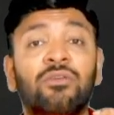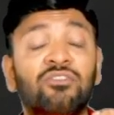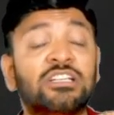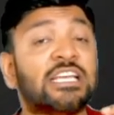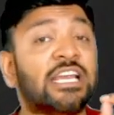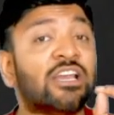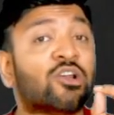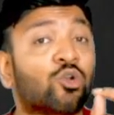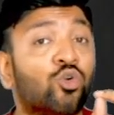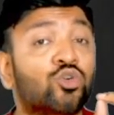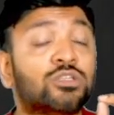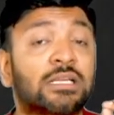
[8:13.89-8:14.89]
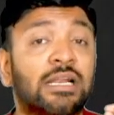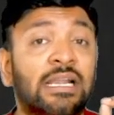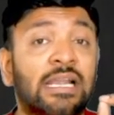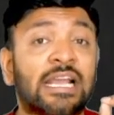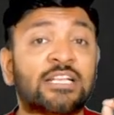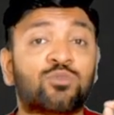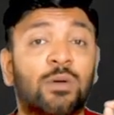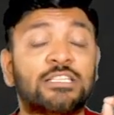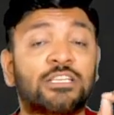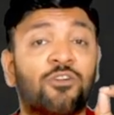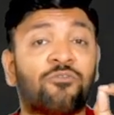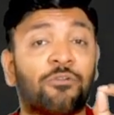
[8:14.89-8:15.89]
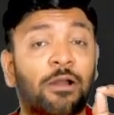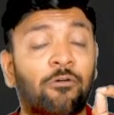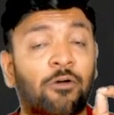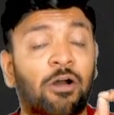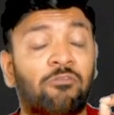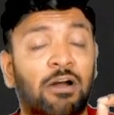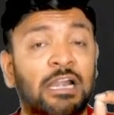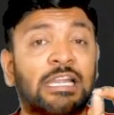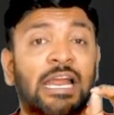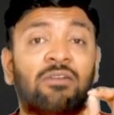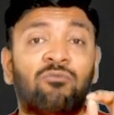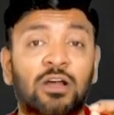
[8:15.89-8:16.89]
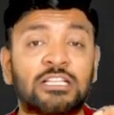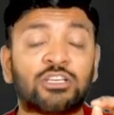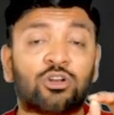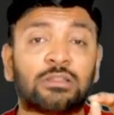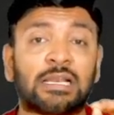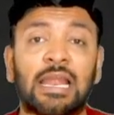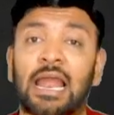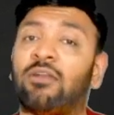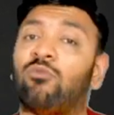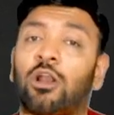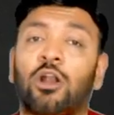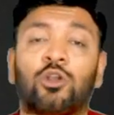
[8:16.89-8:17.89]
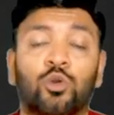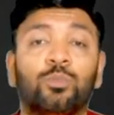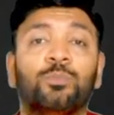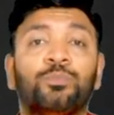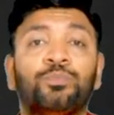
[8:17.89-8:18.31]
which includes IND AS 110, 103 and 102.